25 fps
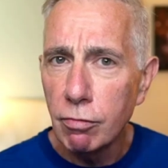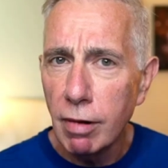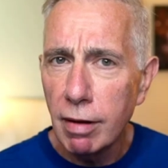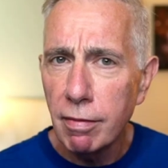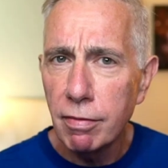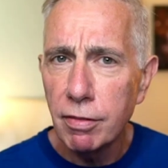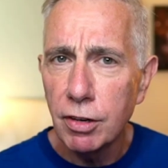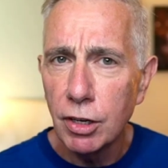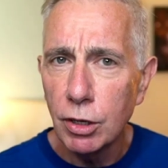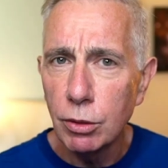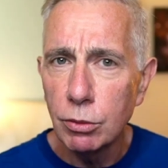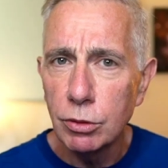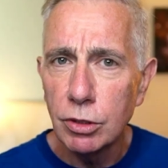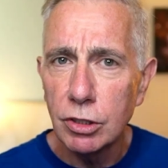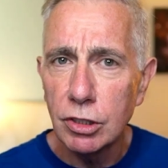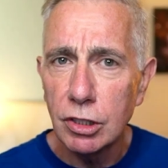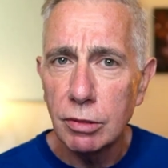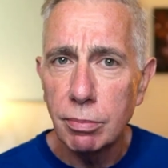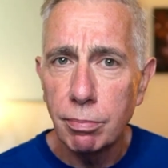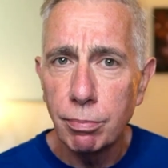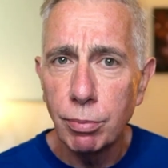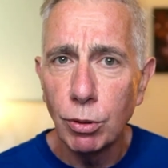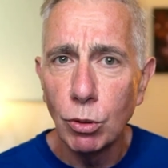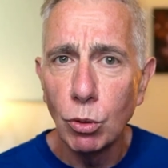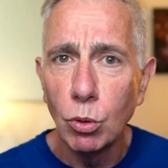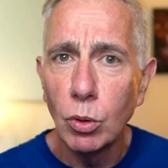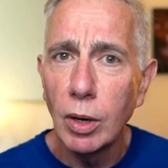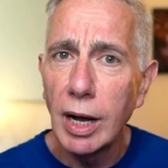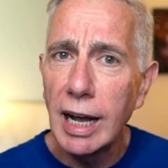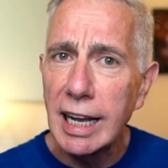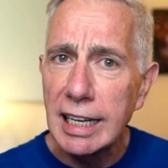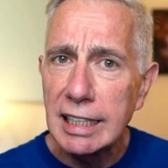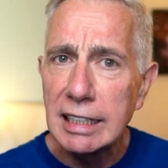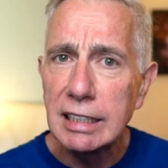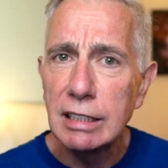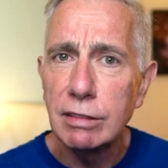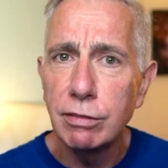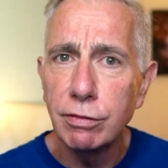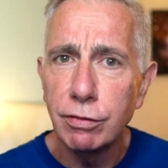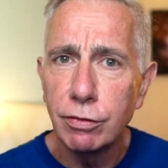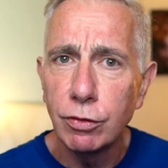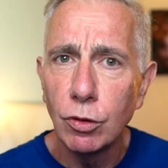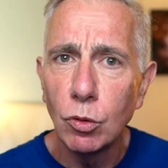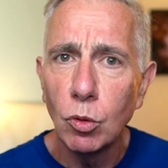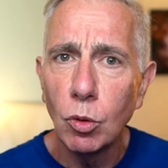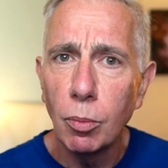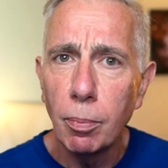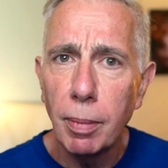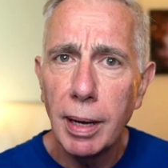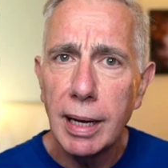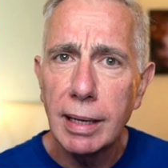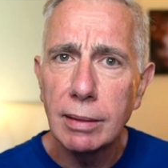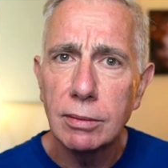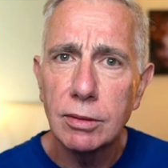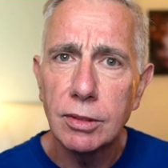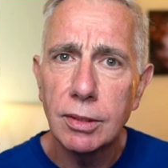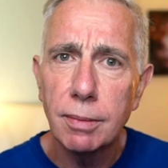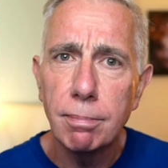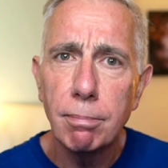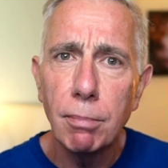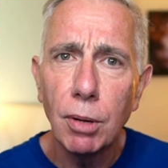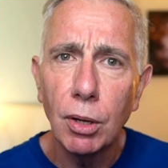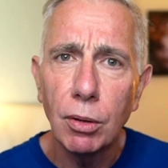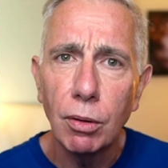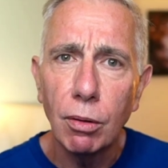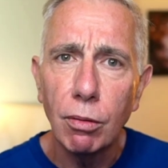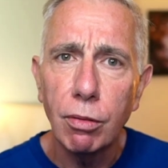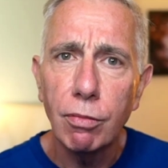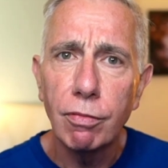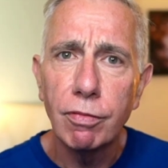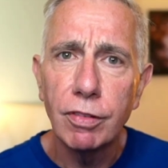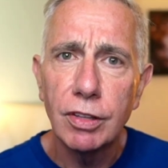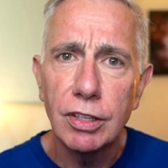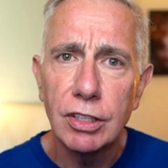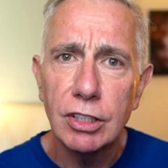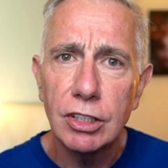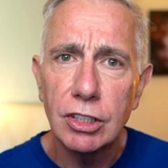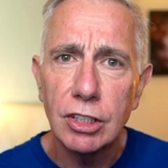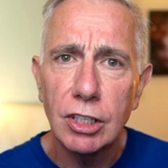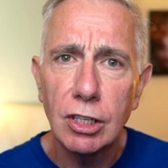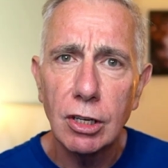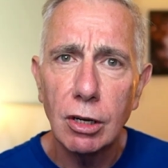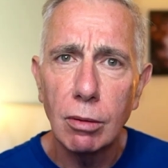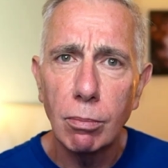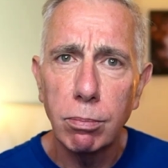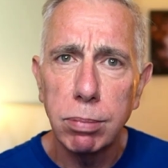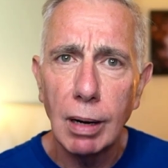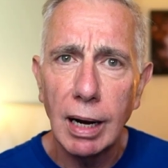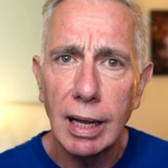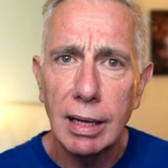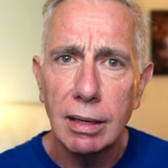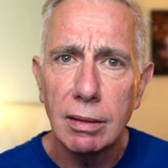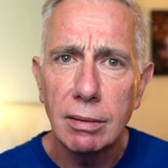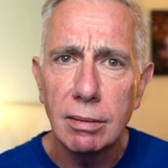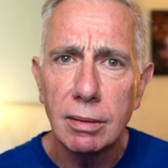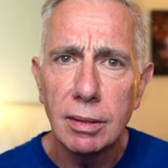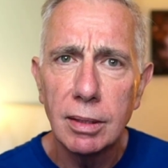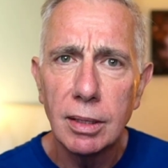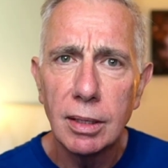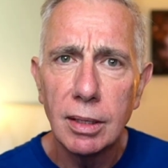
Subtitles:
revenue to support £84 a month for the start plan,